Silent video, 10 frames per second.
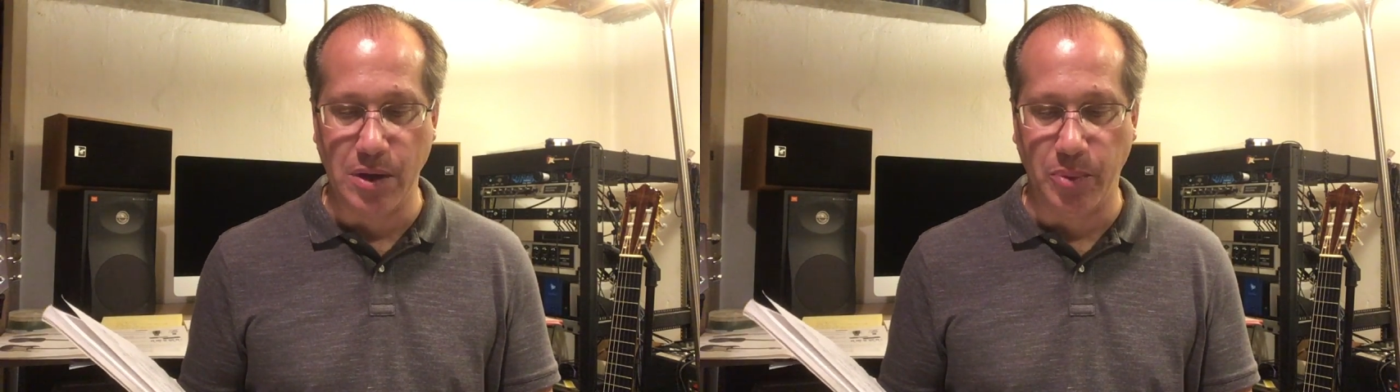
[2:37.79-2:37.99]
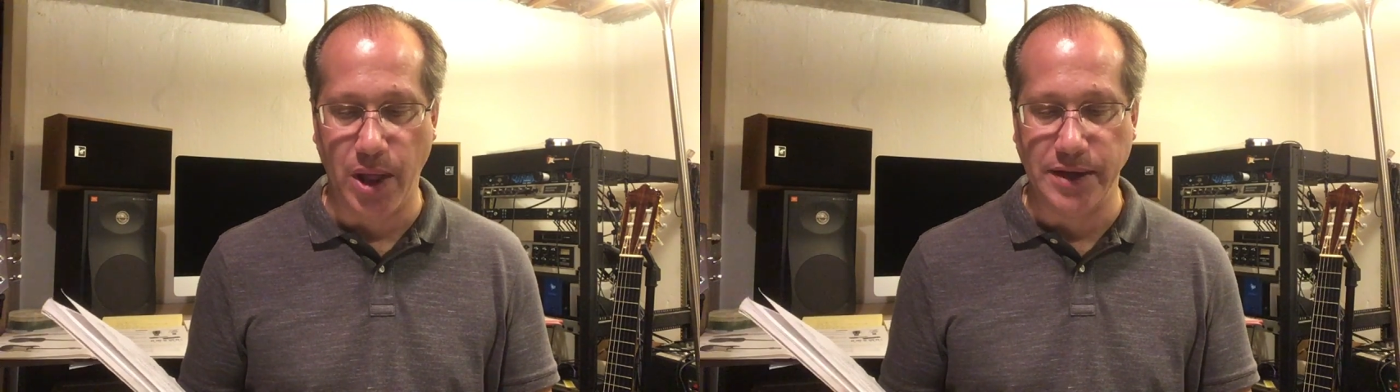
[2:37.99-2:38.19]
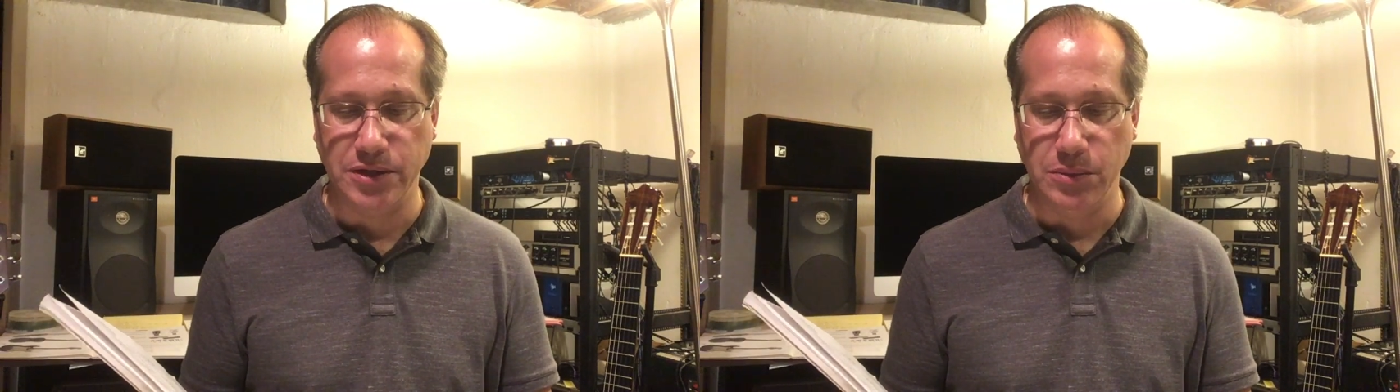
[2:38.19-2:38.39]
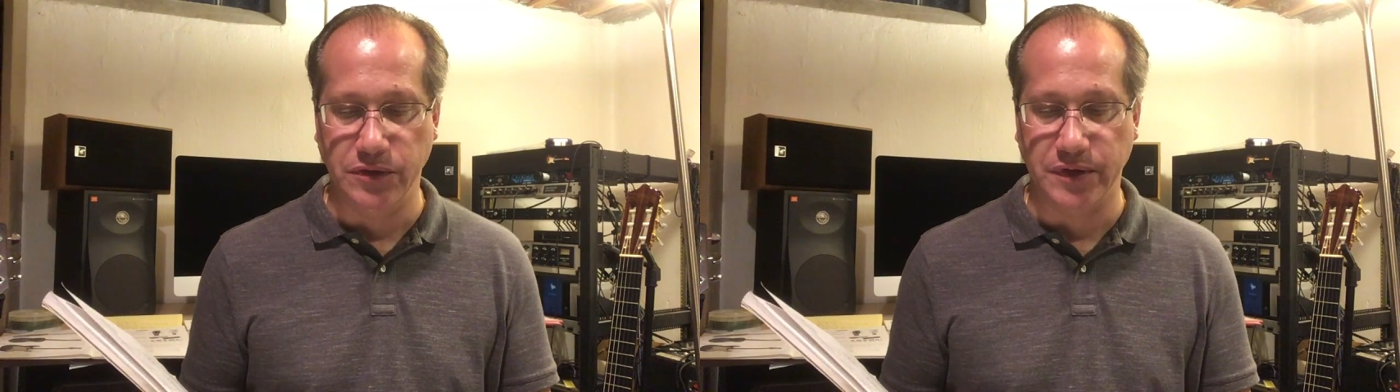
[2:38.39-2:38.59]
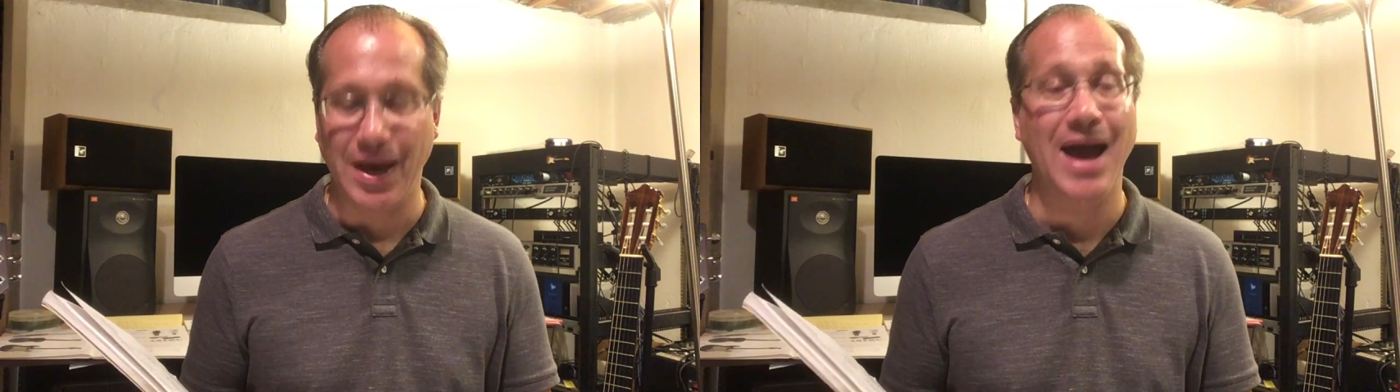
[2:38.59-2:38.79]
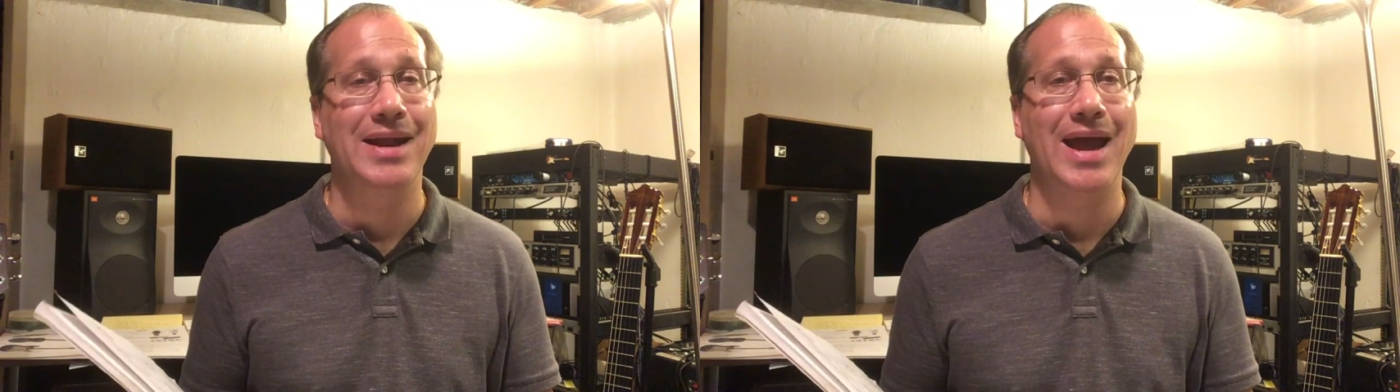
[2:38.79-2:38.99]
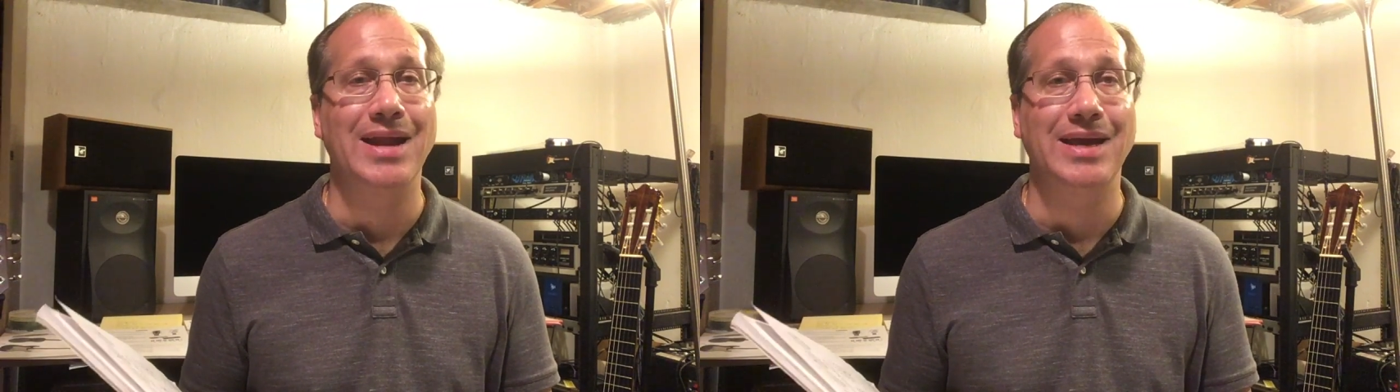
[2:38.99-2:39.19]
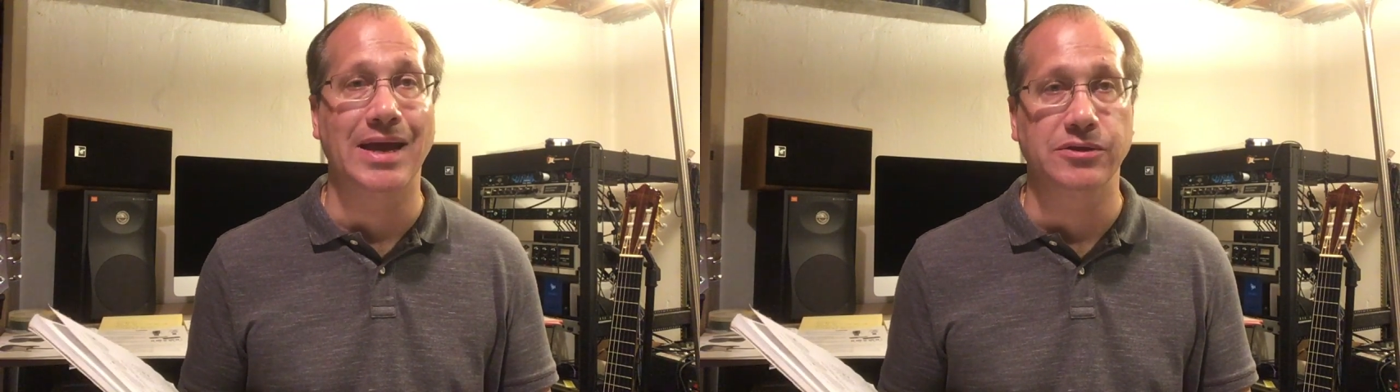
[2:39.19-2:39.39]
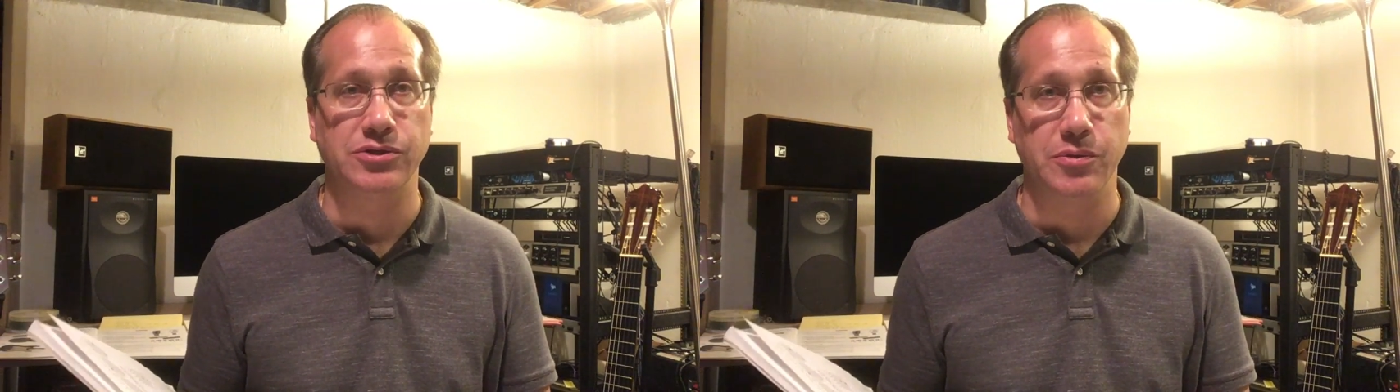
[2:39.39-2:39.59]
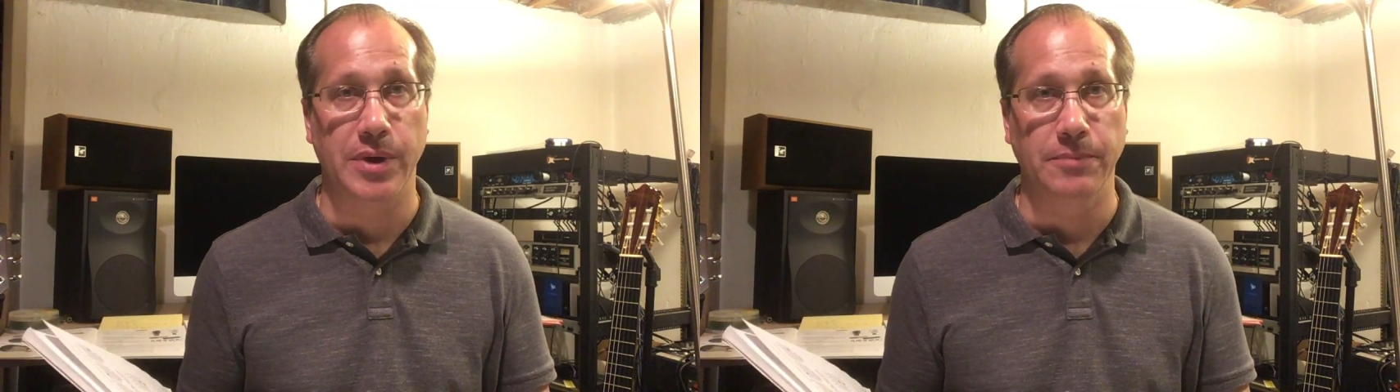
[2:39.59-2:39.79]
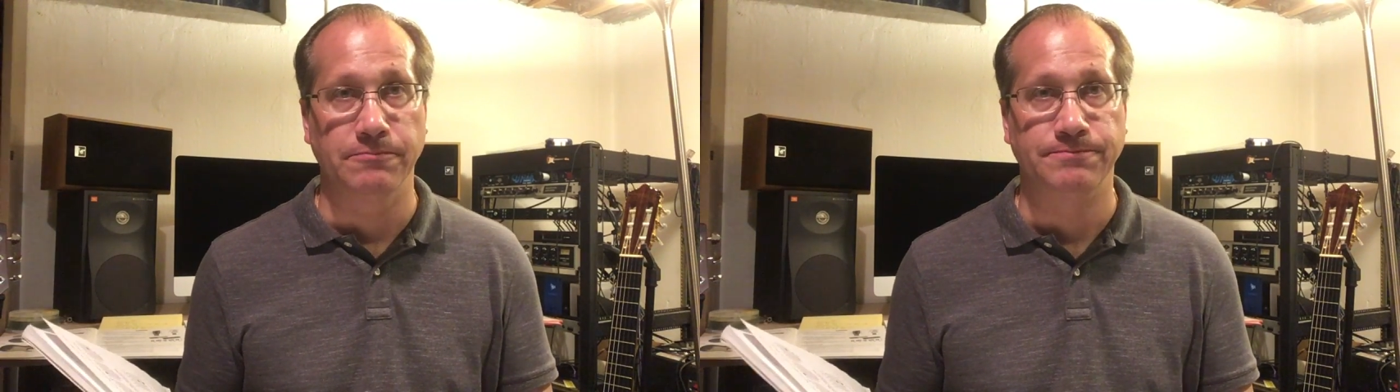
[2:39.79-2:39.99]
applied to music on any instrument.